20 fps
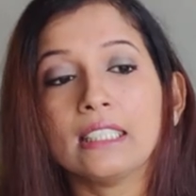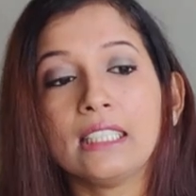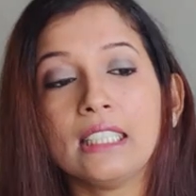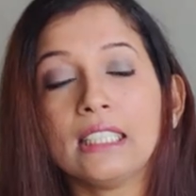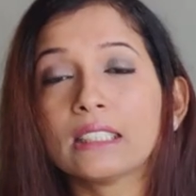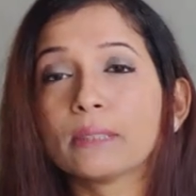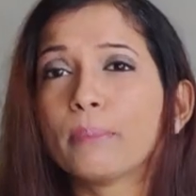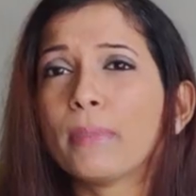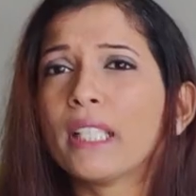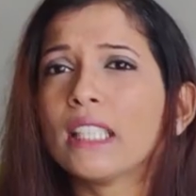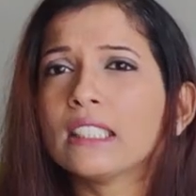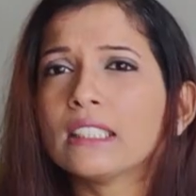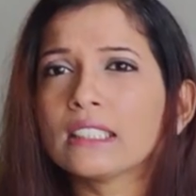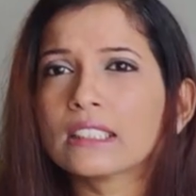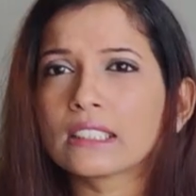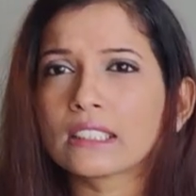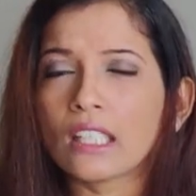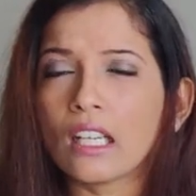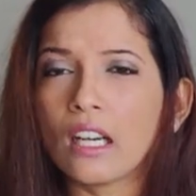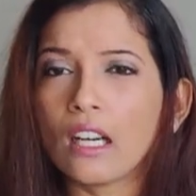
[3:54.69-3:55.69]
These
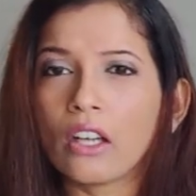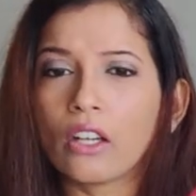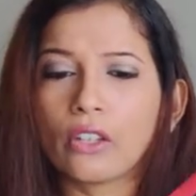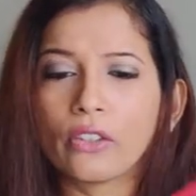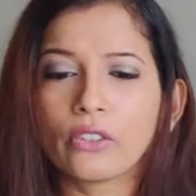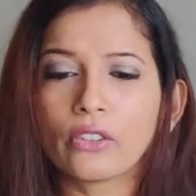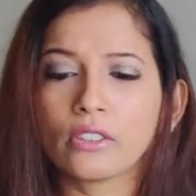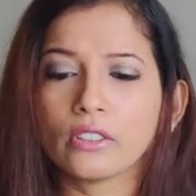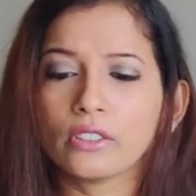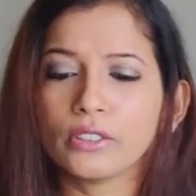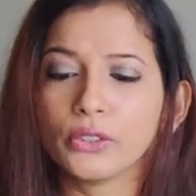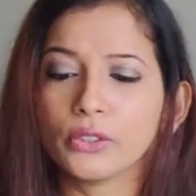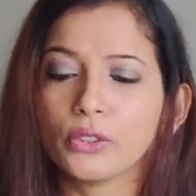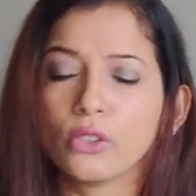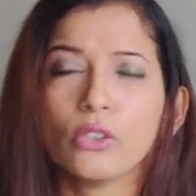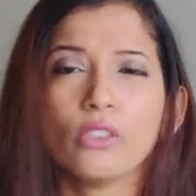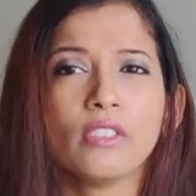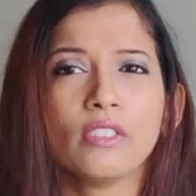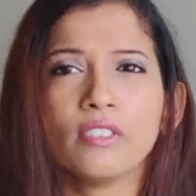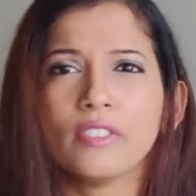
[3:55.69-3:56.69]
belts are, you
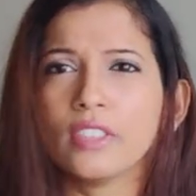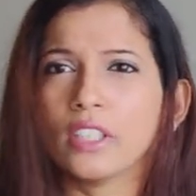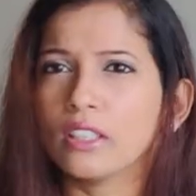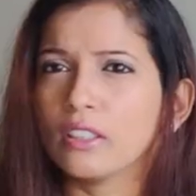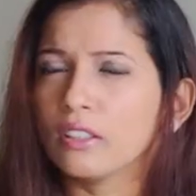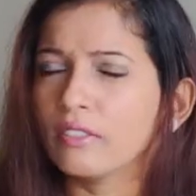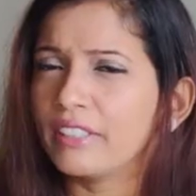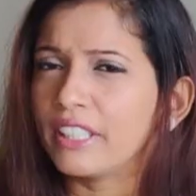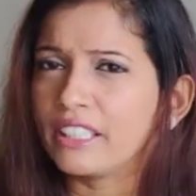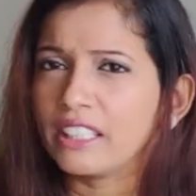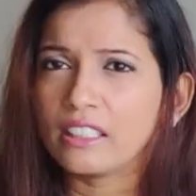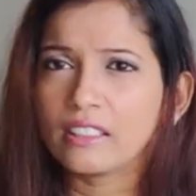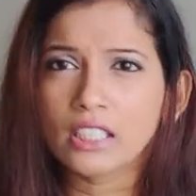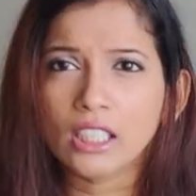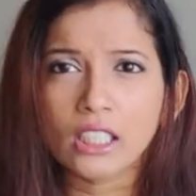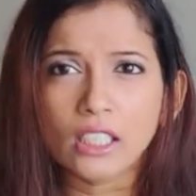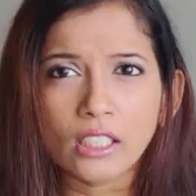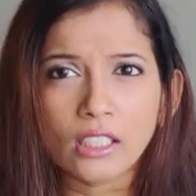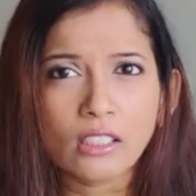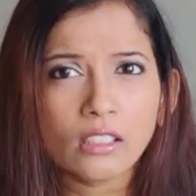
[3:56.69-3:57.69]
know, very
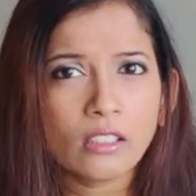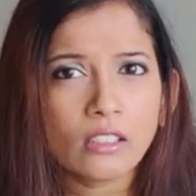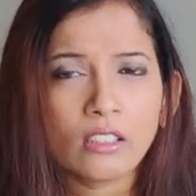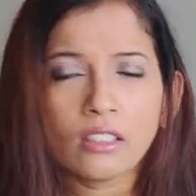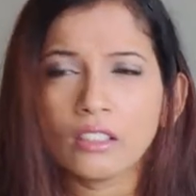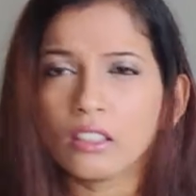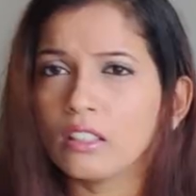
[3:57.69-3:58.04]
thin.